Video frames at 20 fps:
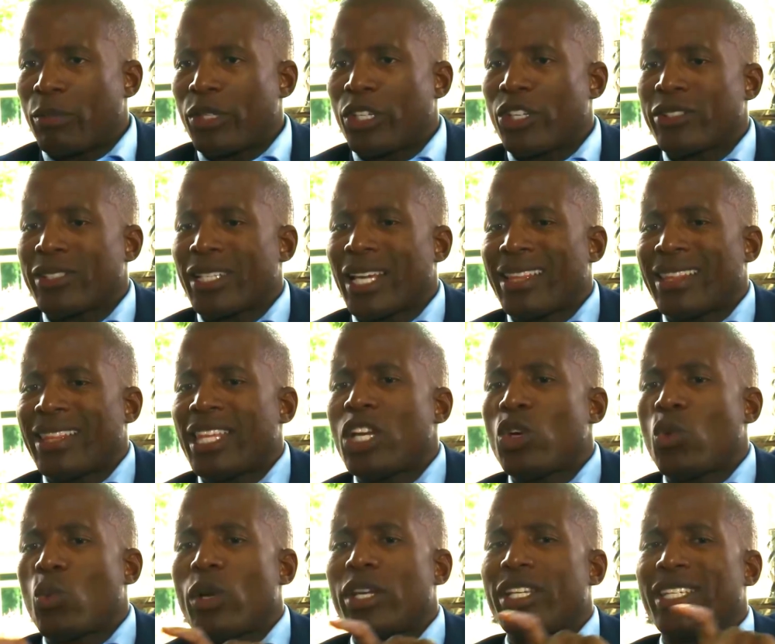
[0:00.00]
because I
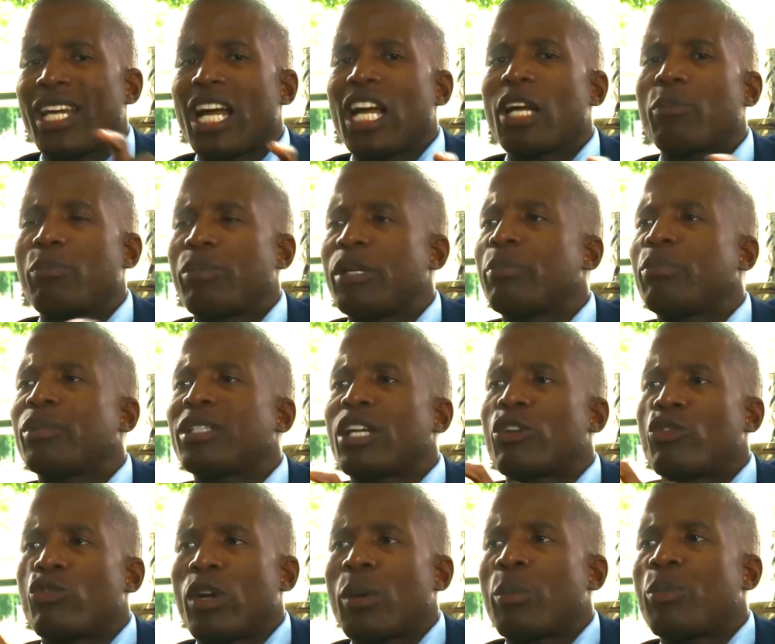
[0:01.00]
think when young people
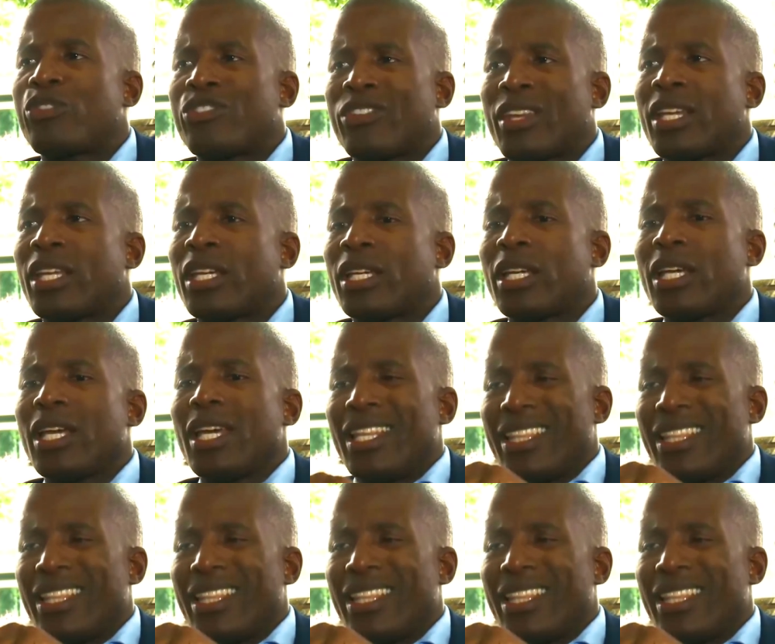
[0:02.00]
are representing